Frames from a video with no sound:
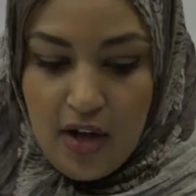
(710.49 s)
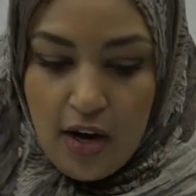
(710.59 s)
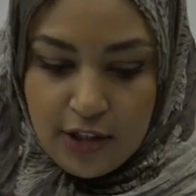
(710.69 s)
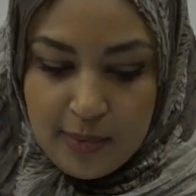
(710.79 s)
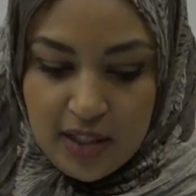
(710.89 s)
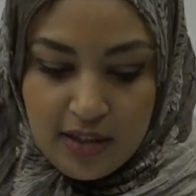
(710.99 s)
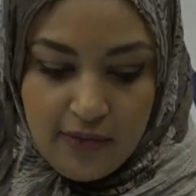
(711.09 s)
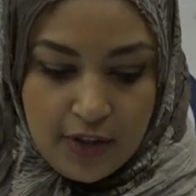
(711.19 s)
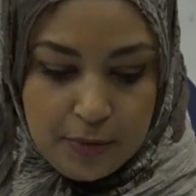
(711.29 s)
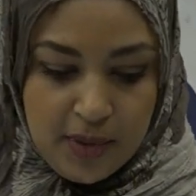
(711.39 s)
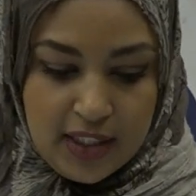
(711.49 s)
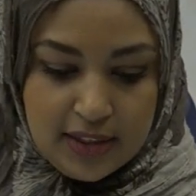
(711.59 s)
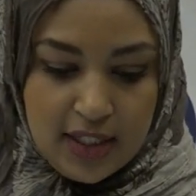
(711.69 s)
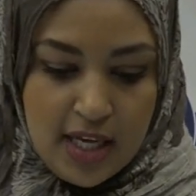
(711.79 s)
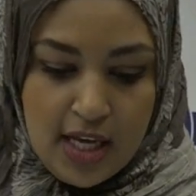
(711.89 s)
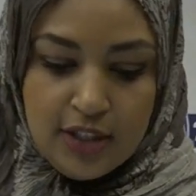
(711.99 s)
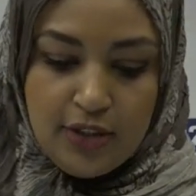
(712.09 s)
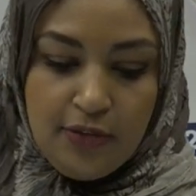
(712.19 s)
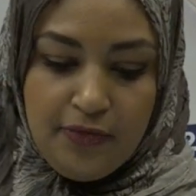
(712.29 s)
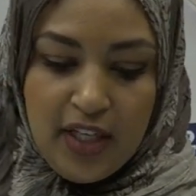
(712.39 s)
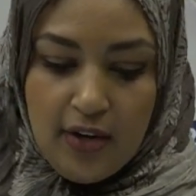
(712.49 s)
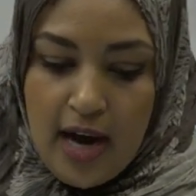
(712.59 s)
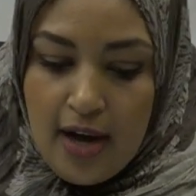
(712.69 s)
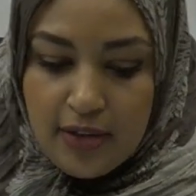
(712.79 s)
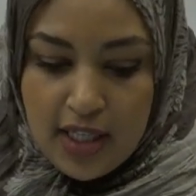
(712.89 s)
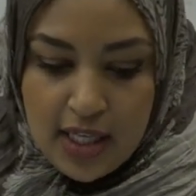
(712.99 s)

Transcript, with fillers: the argument in the first place. So figure out